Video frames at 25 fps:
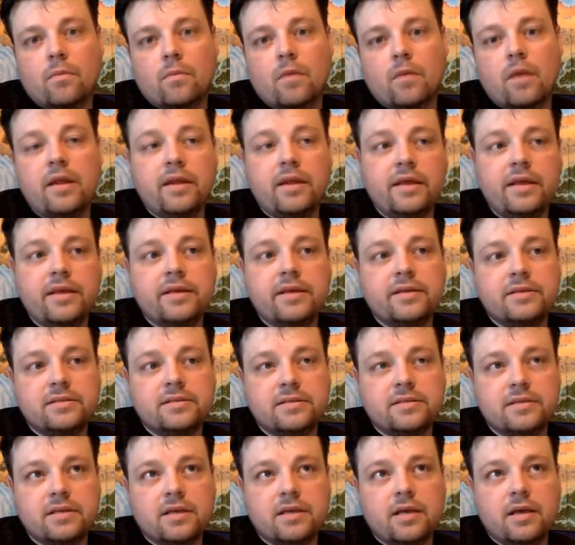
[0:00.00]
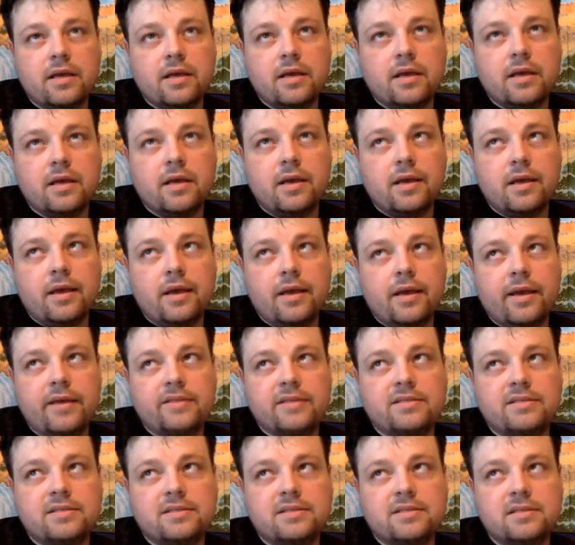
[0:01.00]
It is.
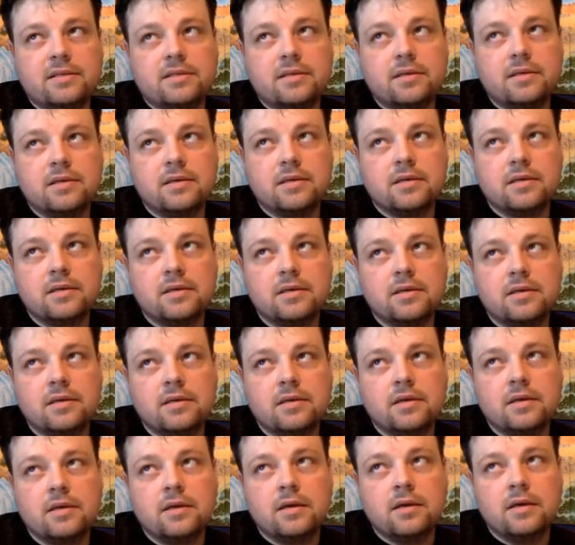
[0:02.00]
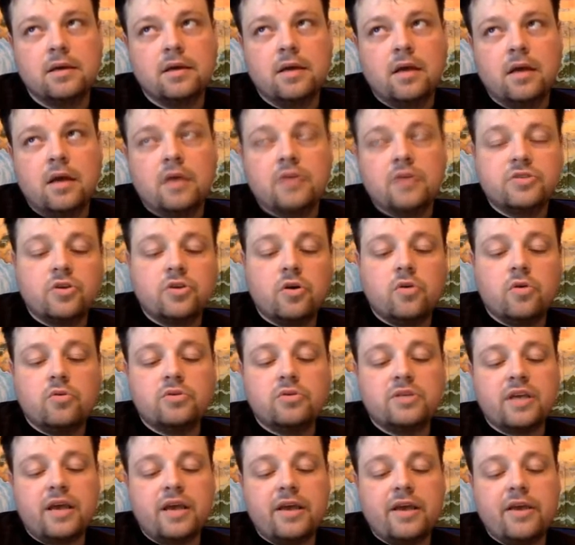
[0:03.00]
It's... So,
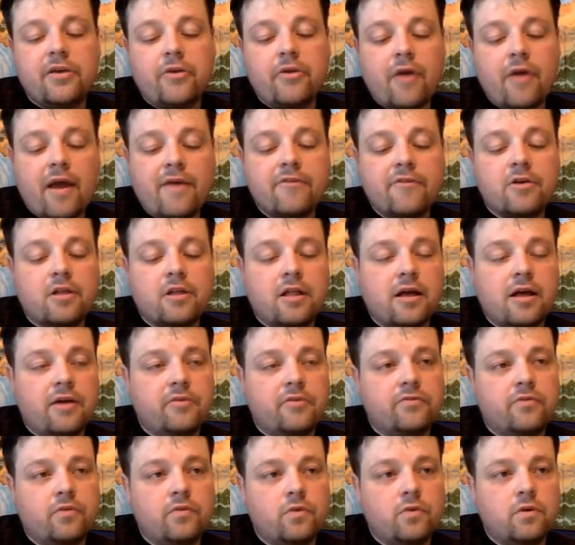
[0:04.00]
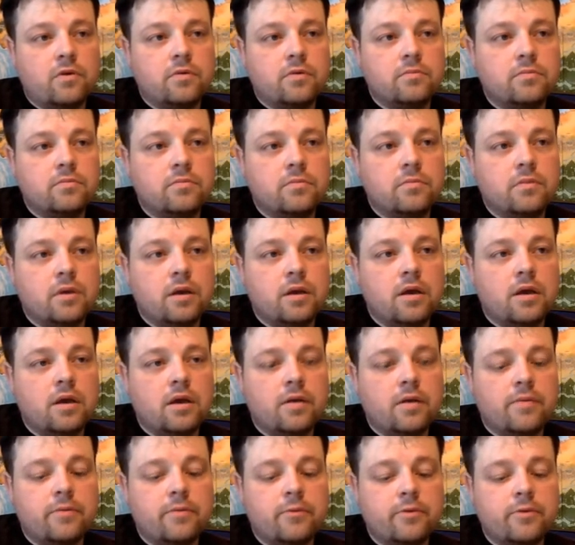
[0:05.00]
say you have a cloud form.
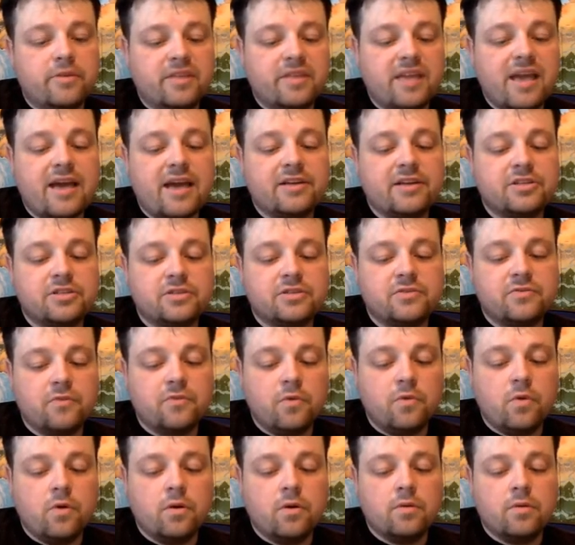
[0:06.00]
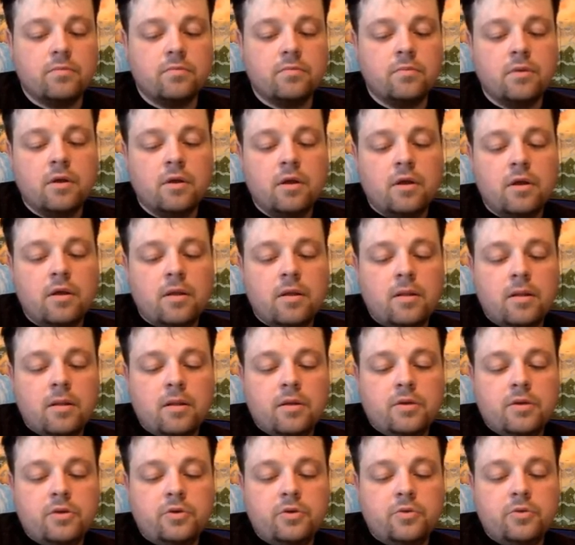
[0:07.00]
With gaseous form,
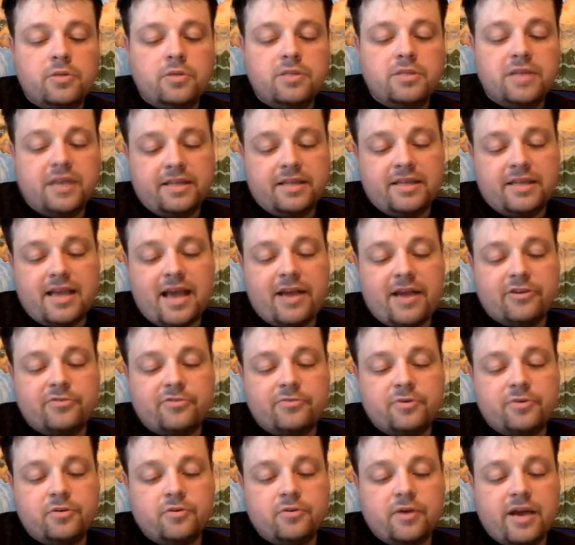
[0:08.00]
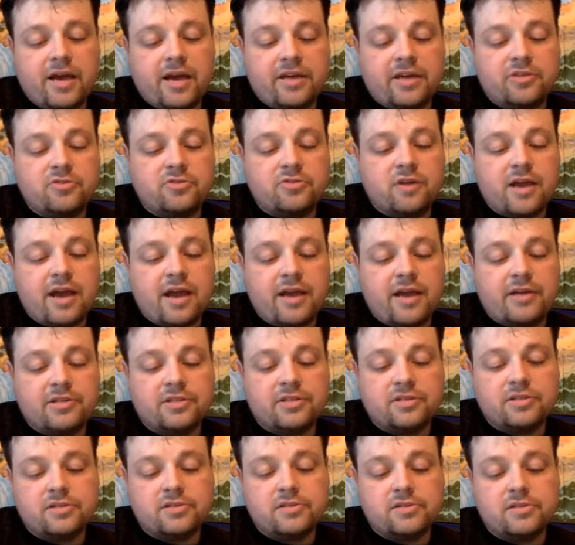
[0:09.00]
you would take the attribute extra
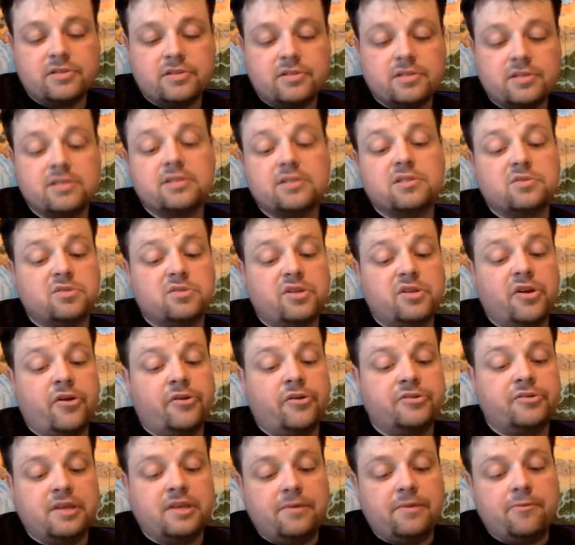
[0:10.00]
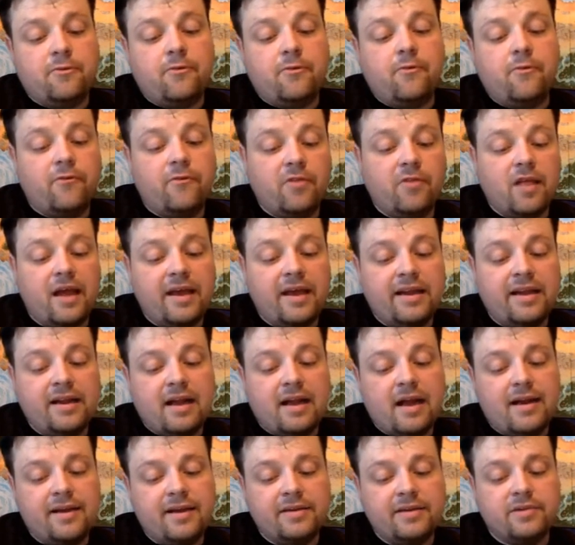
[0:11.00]
actions. This is their example. Flight,
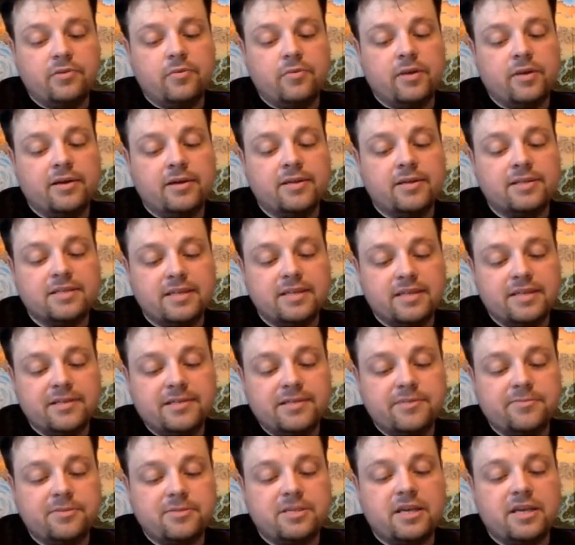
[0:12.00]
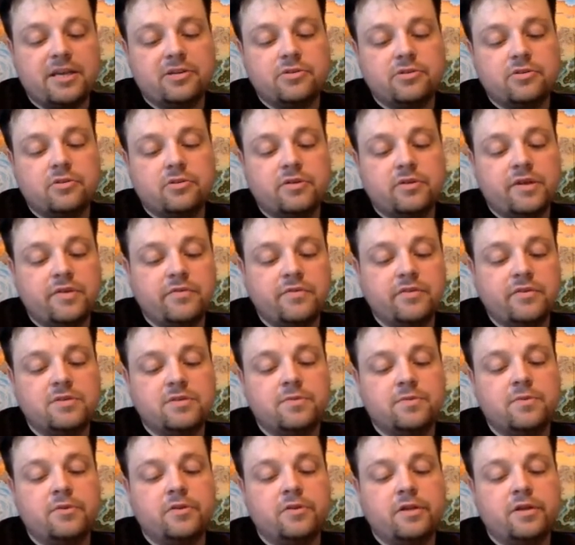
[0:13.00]
heightened awareness, insubstantial,
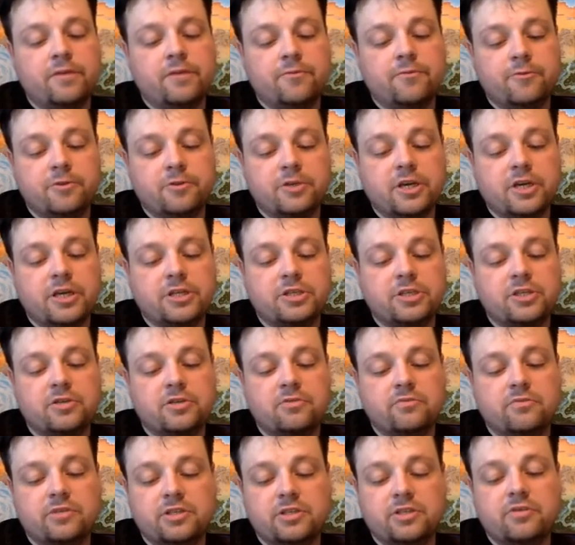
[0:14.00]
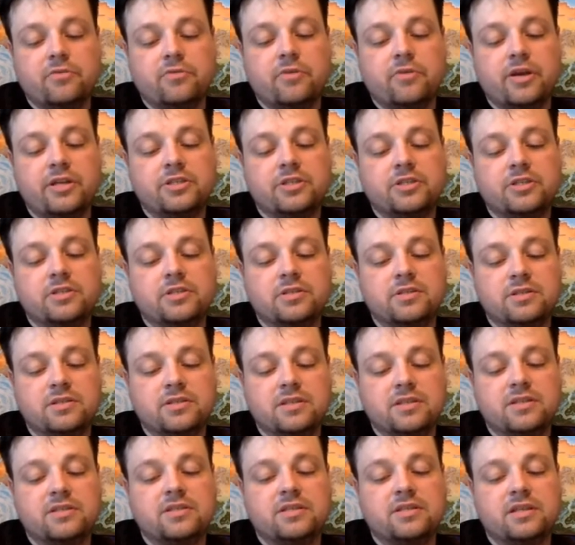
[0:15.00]
invisibility, projection, regeneration,
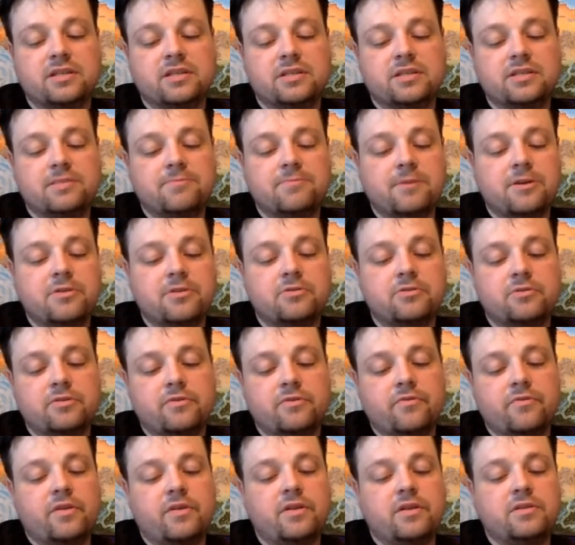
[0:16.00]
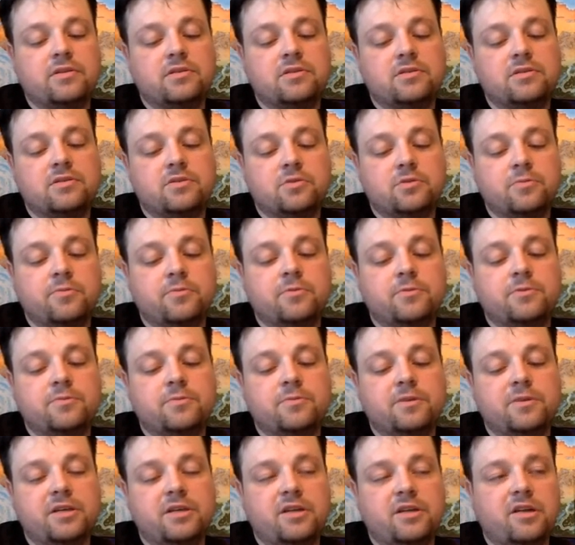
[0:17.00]
sixth sense, special defense, super
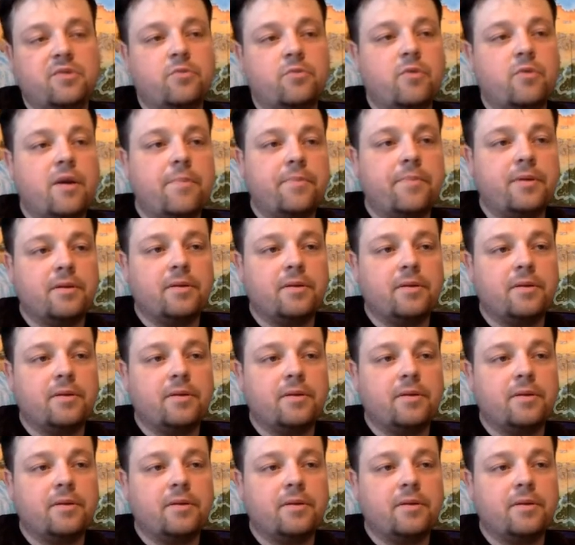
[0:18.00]
speed, and weapon.